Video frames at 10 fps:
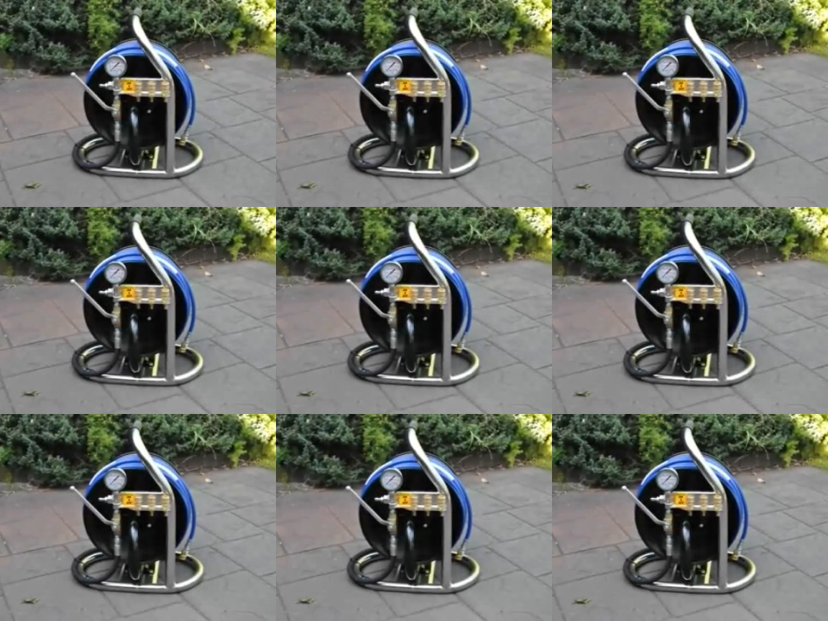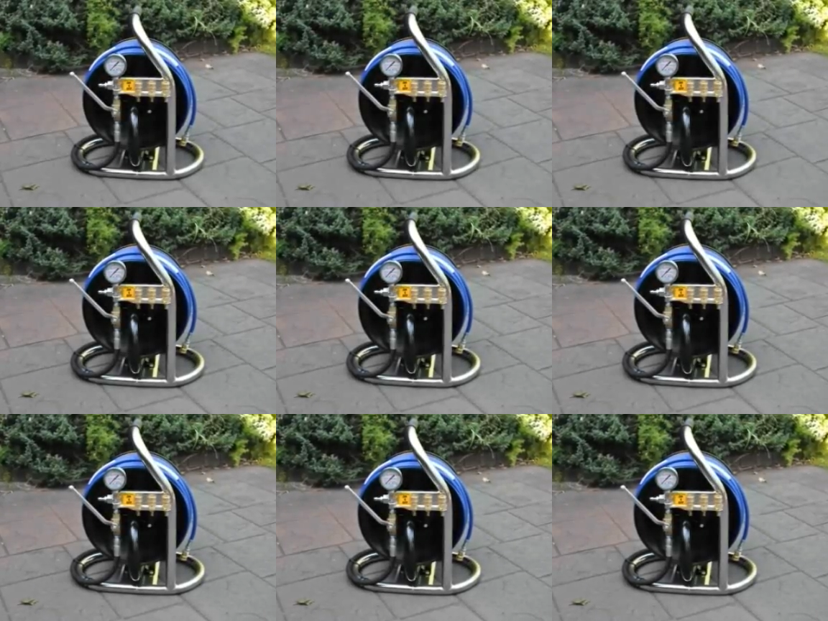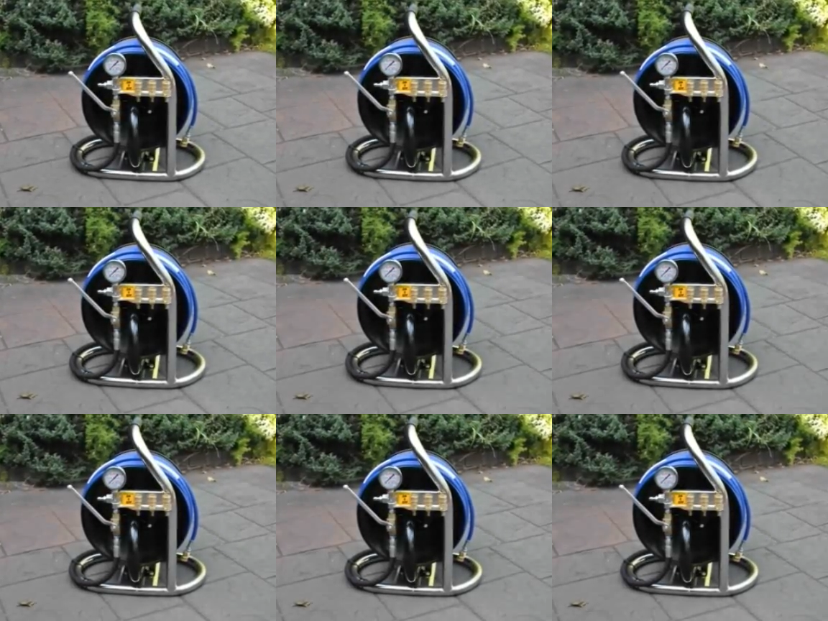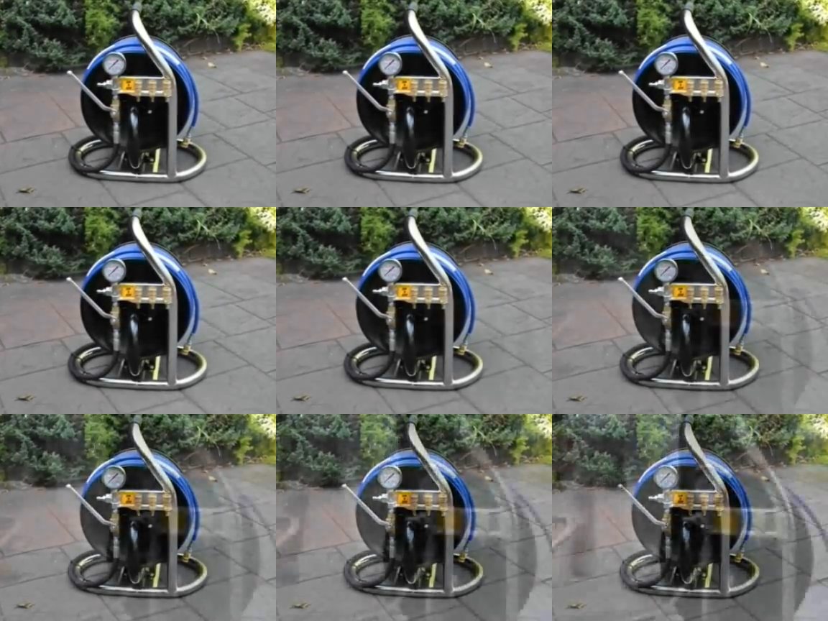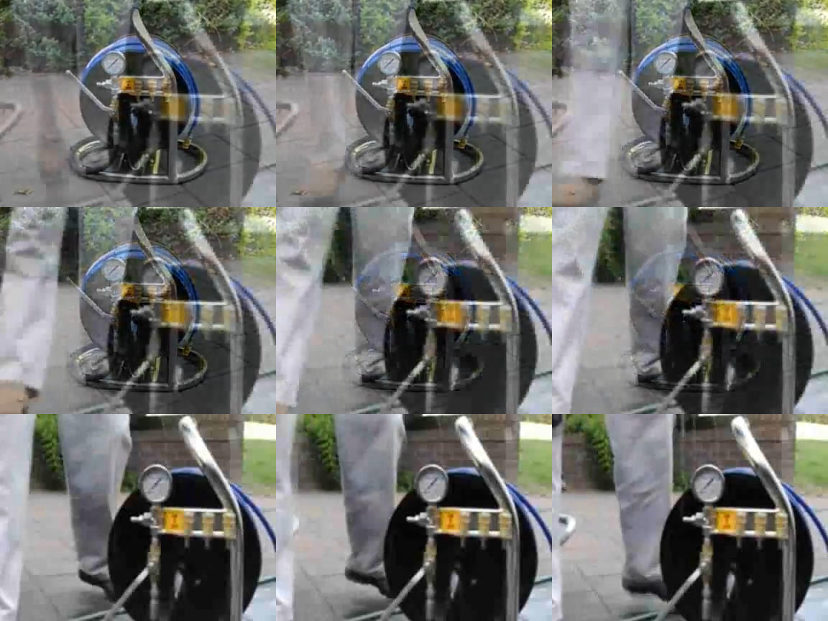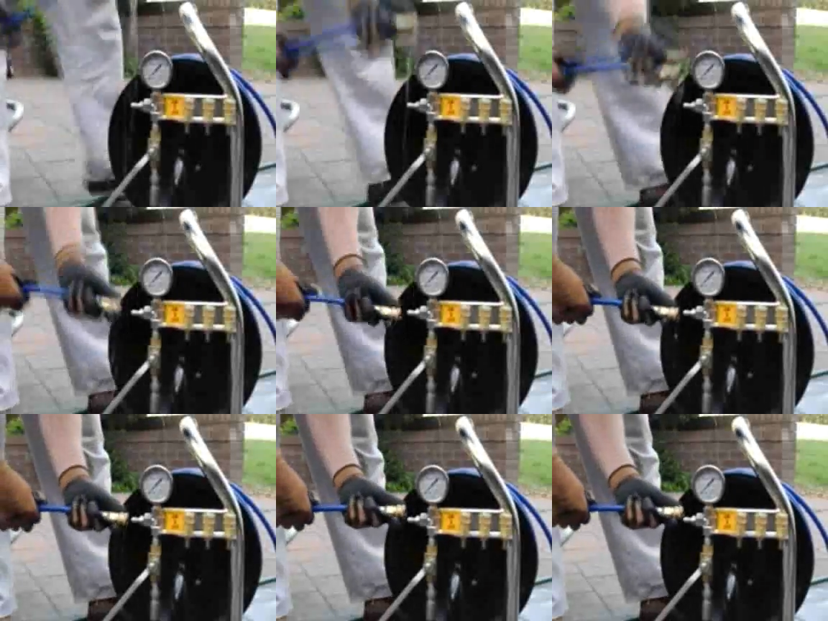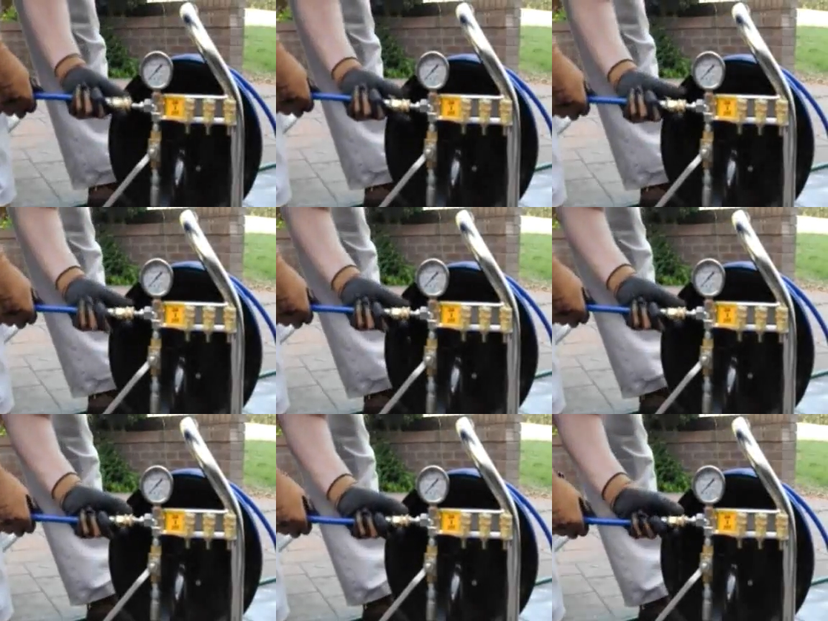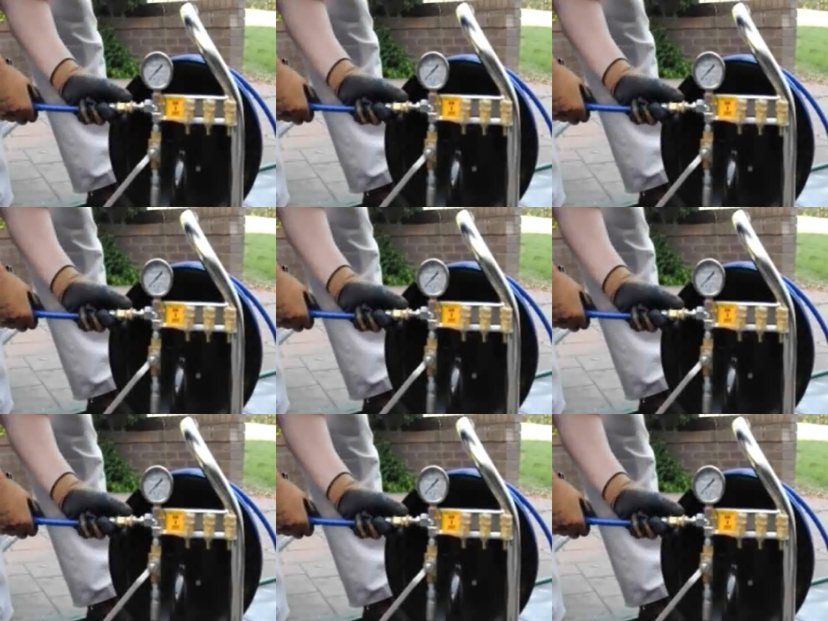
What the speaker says: No face is visible, so there are no lips to read.